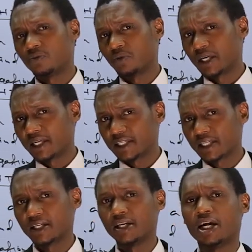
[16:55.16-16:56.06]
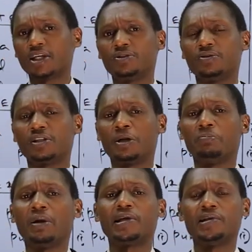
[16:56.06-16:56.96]
when taking actions
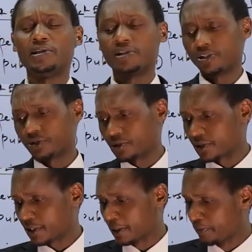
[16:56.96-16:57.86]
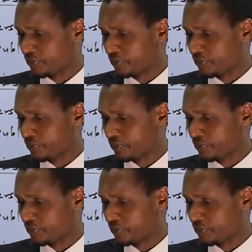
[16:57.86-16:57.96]
and making decisions.